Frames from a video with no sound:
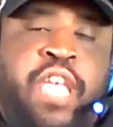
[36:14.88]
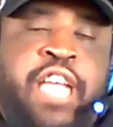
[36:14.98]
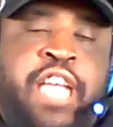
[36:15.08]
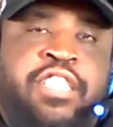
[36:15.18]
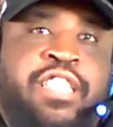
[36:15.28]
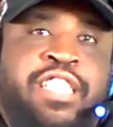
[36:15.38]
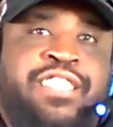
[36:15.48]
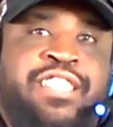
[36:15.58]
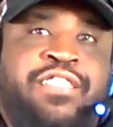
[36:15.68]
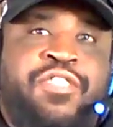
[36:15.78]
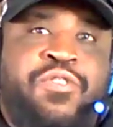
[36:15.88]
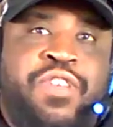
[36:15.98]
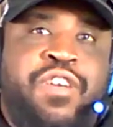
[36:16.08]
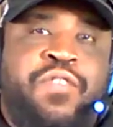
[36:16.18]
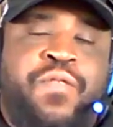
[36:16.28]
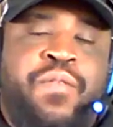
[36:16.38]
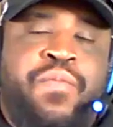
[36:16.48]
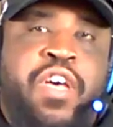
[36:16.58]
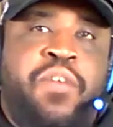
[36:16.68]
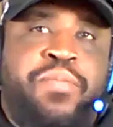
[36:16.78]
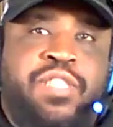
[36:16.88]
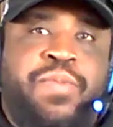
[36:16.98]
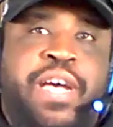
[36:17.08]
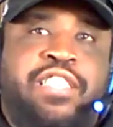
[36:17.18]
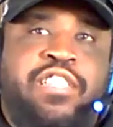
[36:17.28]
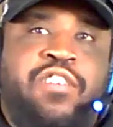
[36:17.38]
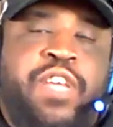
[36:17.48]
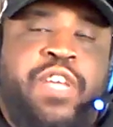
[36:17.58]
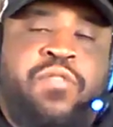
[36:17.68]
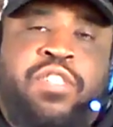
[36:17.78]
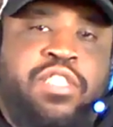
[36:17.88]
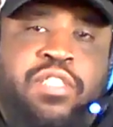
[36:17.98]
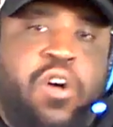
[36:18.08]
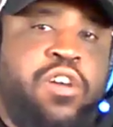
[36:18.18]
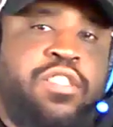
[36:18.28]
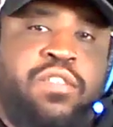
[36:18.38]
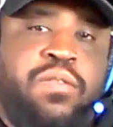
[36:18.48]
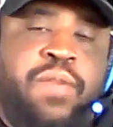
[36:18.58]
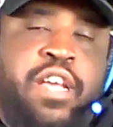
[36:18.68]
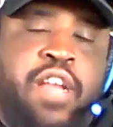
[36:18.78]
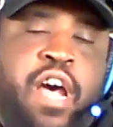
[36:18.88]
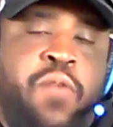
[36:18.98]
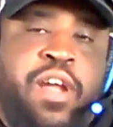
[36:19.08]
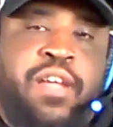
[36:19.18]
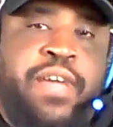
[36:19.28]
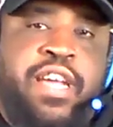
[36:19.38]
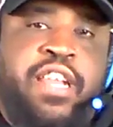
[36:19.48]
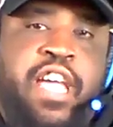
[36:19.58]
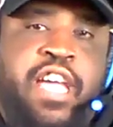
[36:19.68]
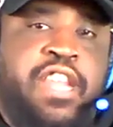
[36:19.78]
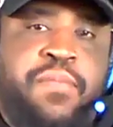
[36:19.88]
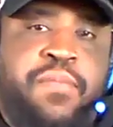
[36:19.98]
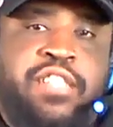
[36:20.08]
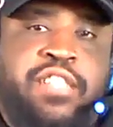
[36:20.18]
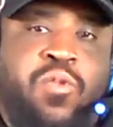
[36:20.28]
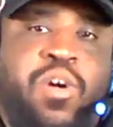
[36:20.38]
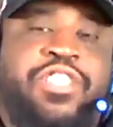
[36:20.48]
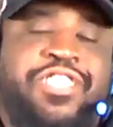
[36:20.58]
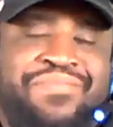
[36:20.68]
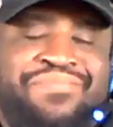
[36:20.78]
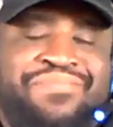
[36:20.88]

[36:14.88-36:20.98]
just listening to them from their perspective, it was just awesome. And I recommend anybody to watch it.